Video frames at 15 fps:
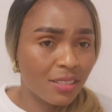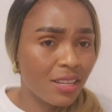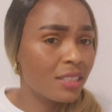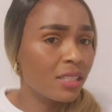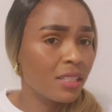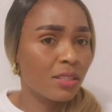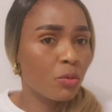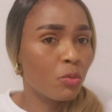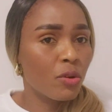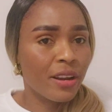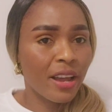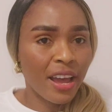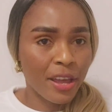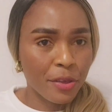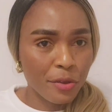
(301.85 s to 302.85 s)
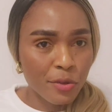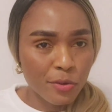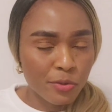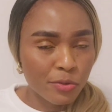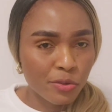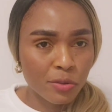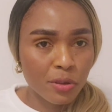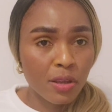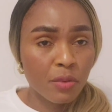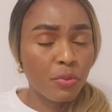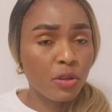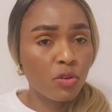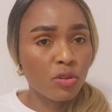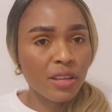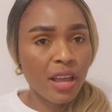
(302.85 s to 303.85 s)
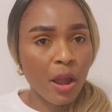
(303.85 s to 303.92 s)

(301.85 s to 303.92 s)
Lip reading: That is the one I use because I